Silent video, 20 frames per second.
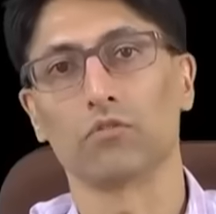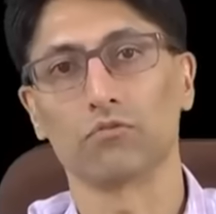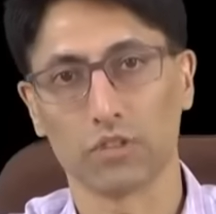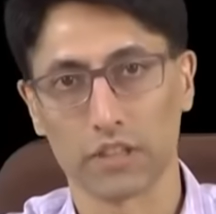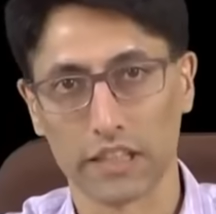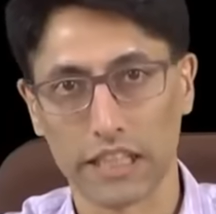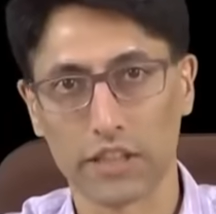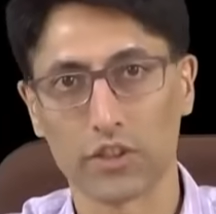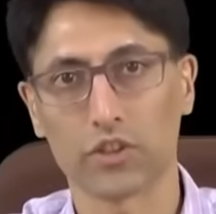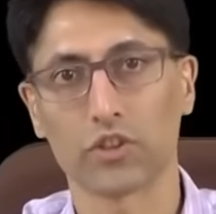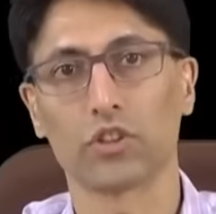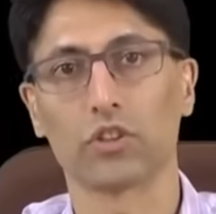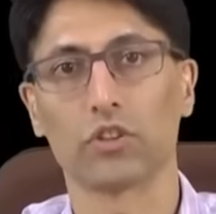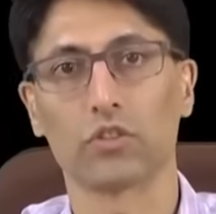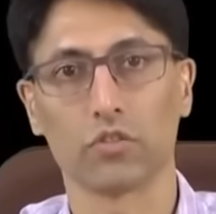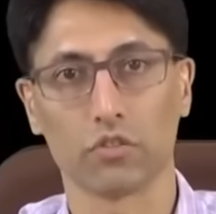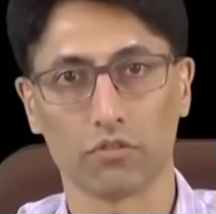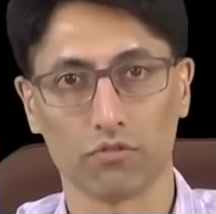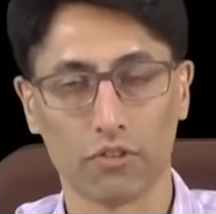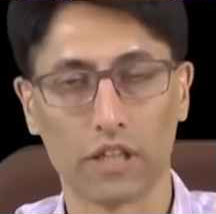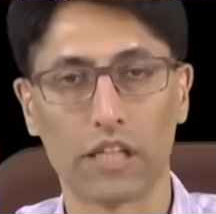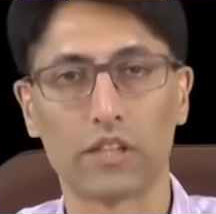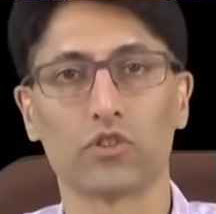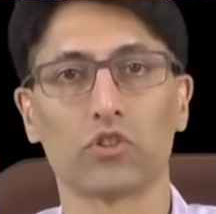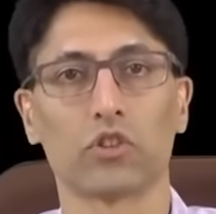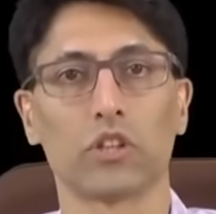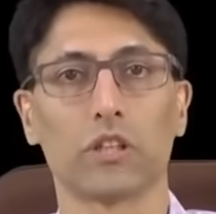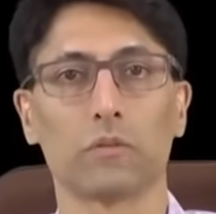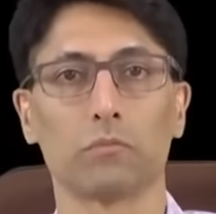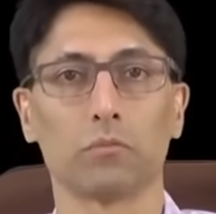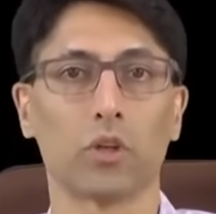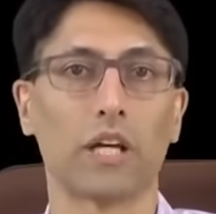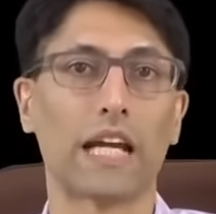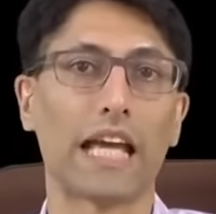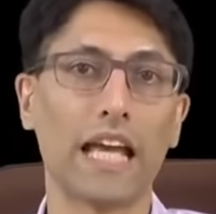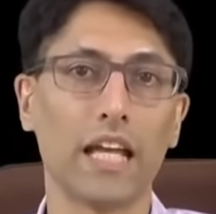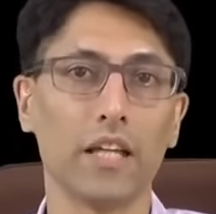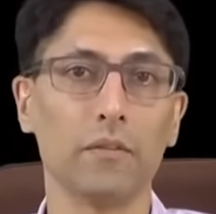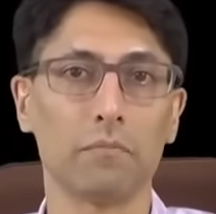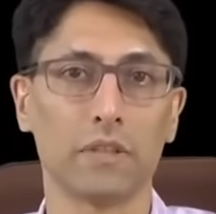relation or friendship or
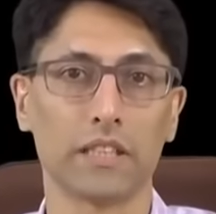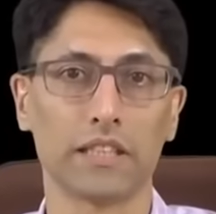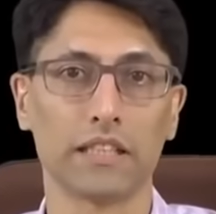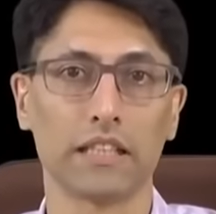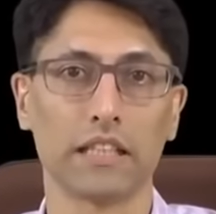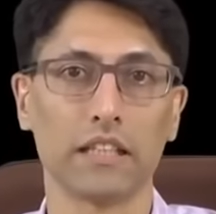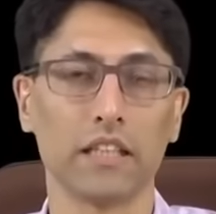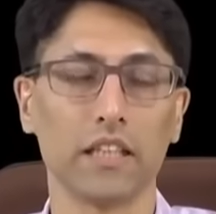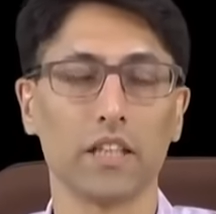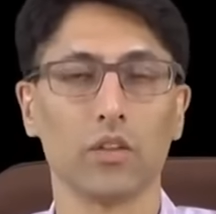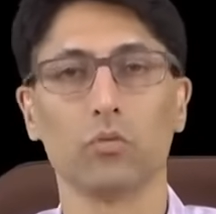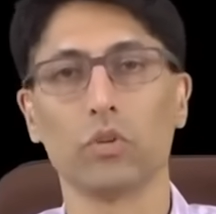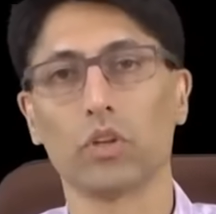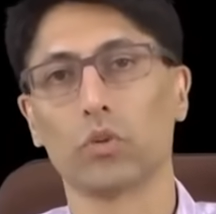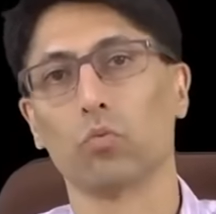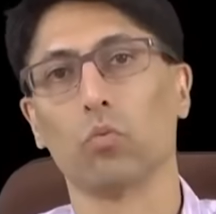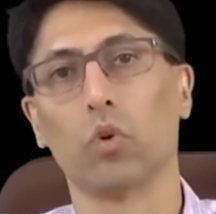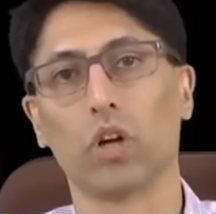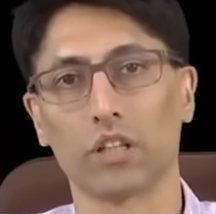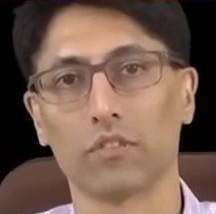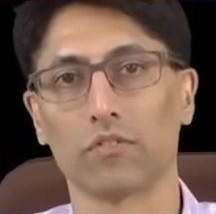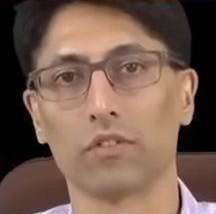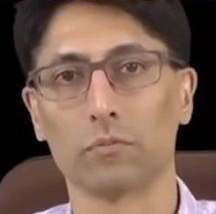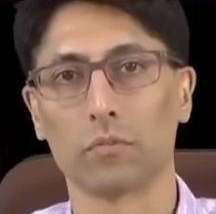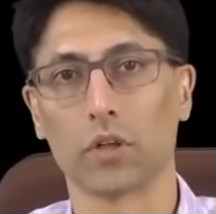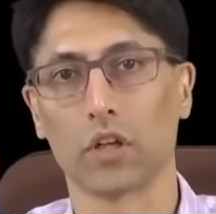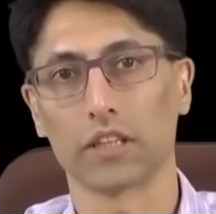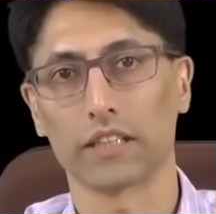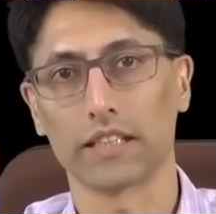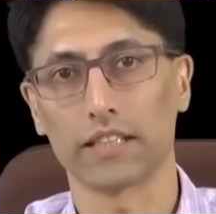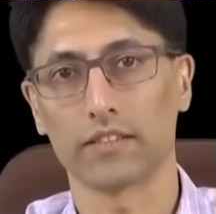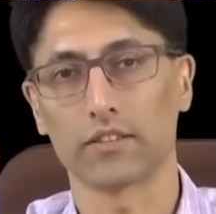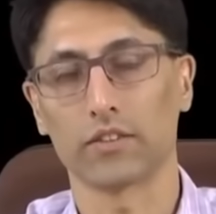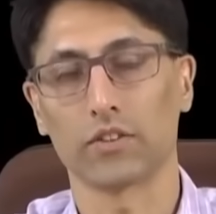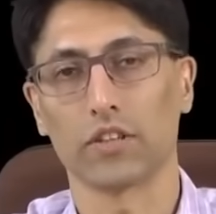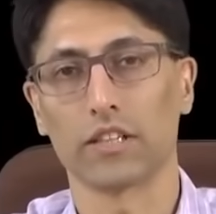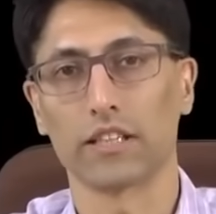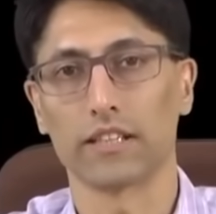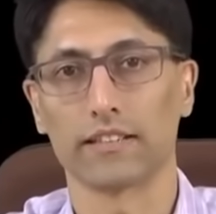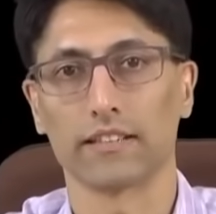enmity with one of the parties
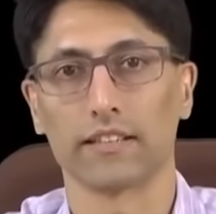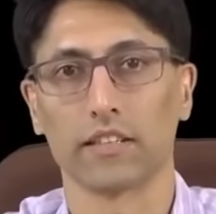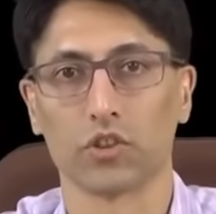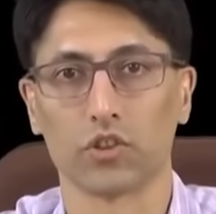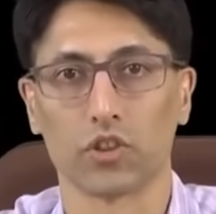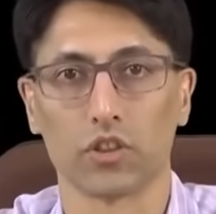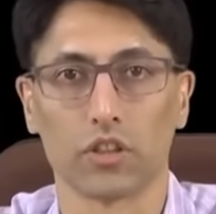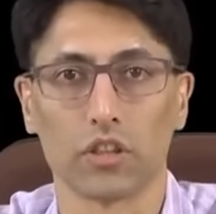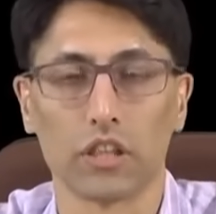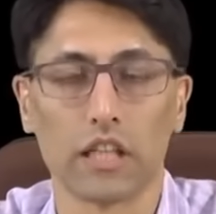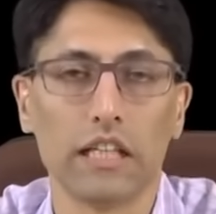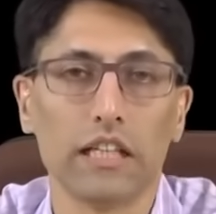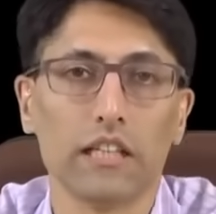to the decision.